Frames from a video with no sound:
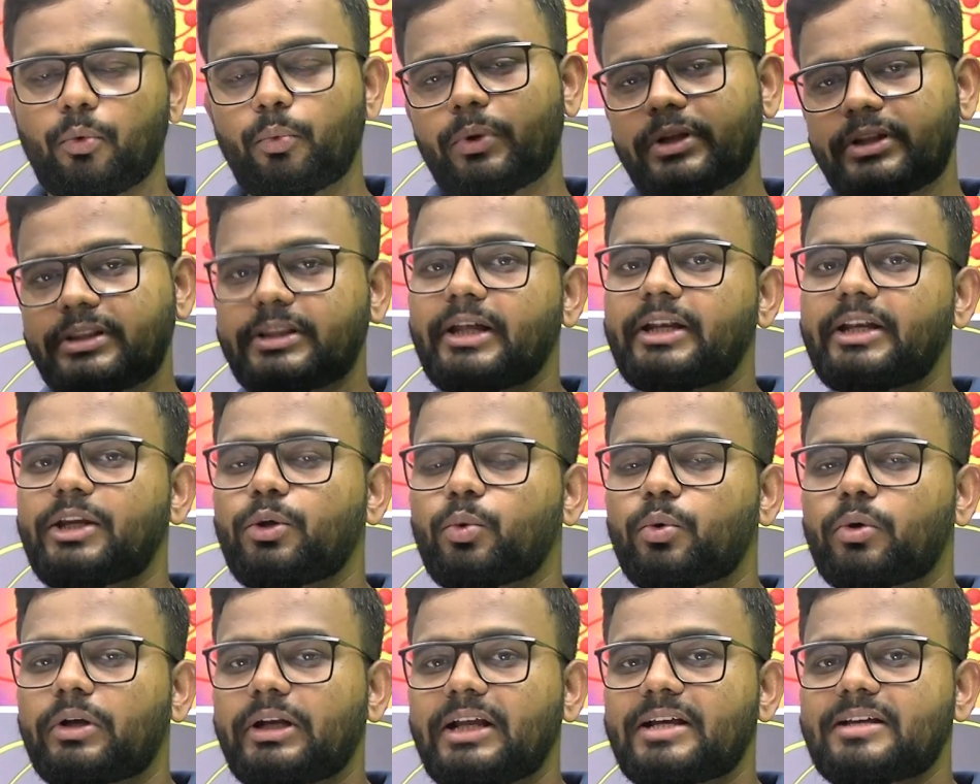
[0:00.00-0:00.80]
with the
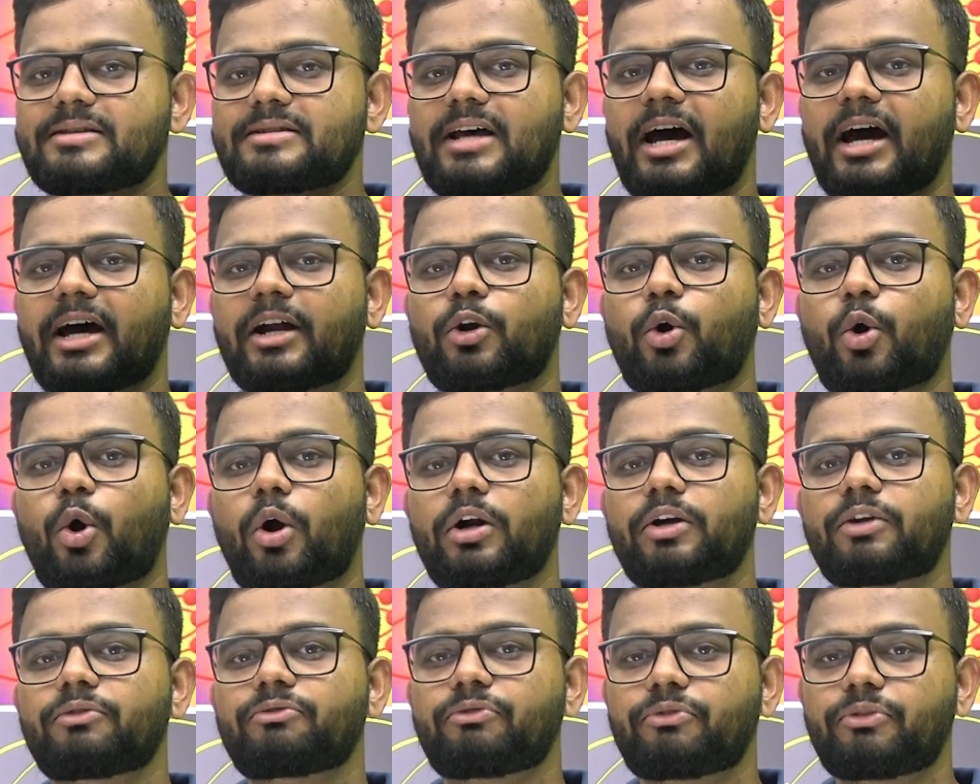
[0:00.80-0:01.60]
nucleus, are
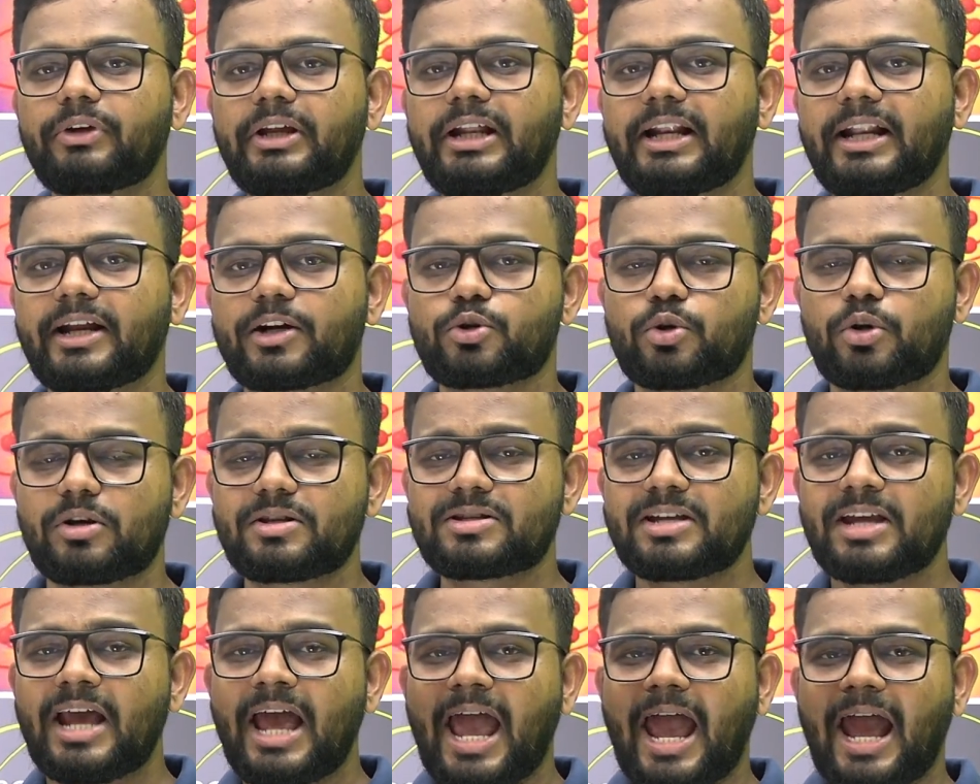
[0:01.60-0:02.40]
called free
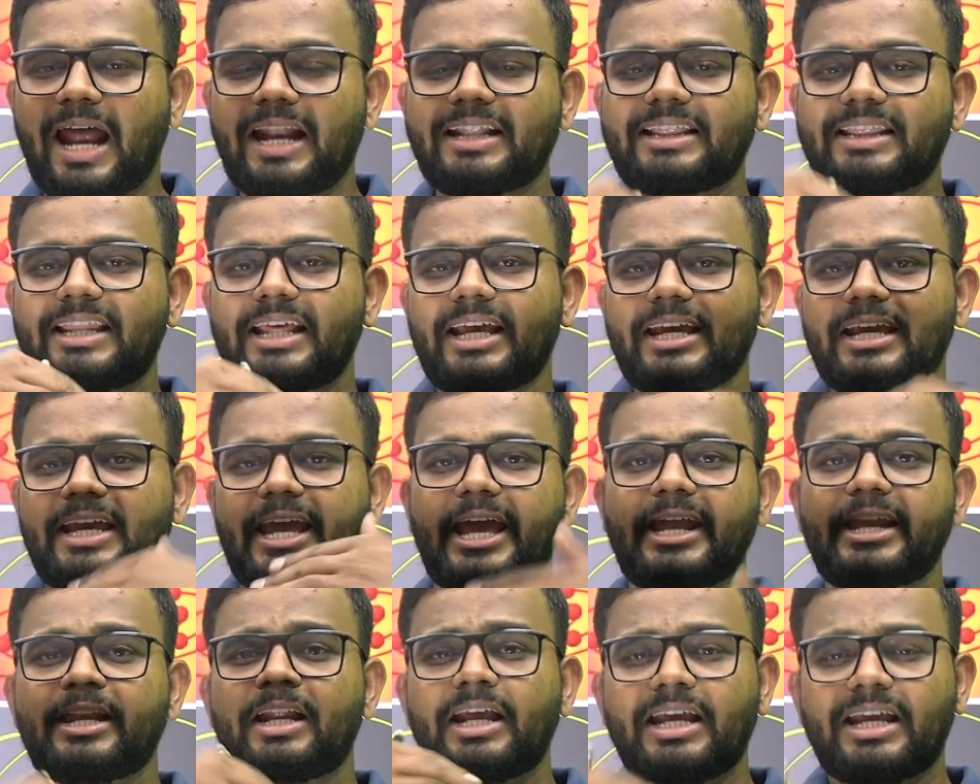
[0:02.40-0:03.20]
electrons, and they
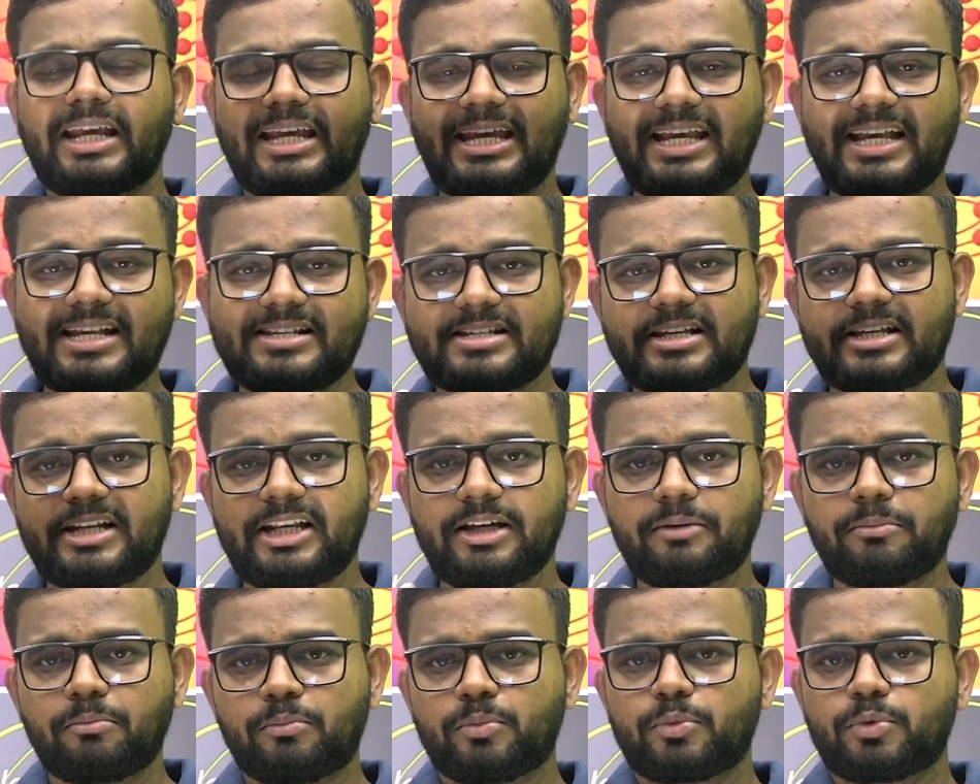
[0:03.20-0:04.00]
can
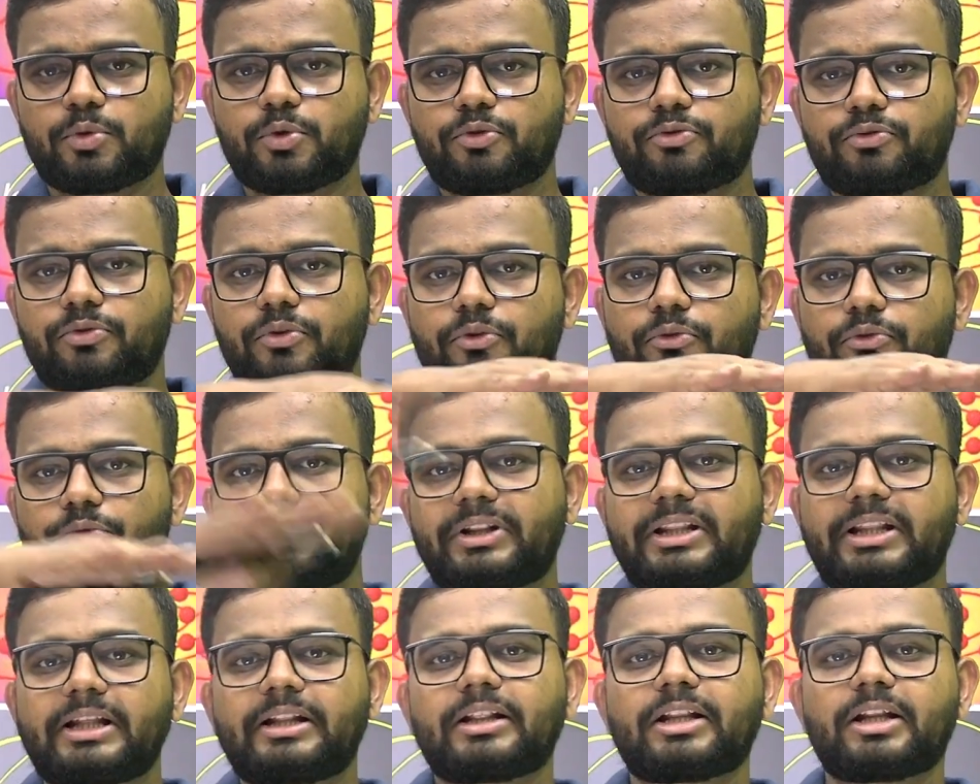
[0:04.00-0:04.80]
easily move
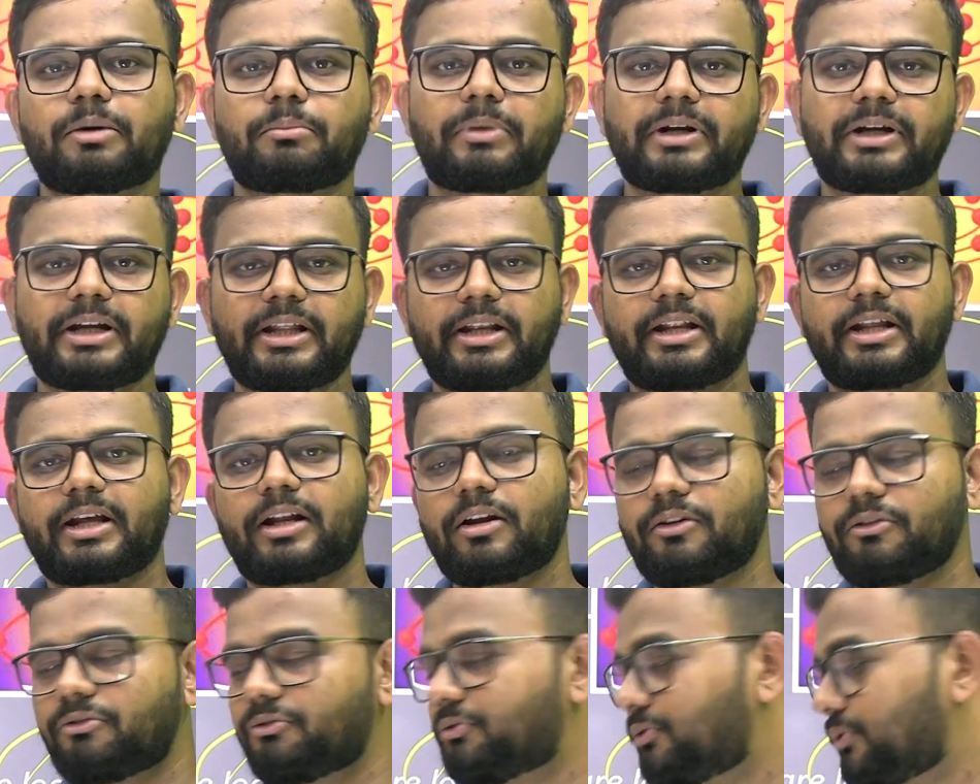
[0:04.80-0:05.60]
within the material
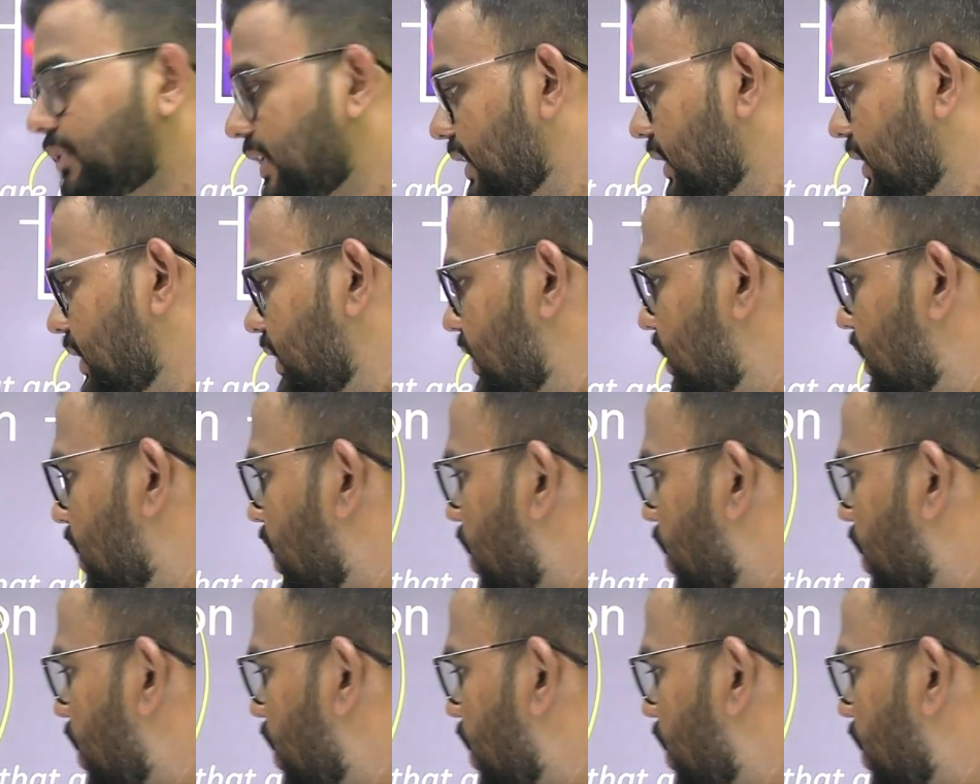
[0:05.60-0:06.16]
freely.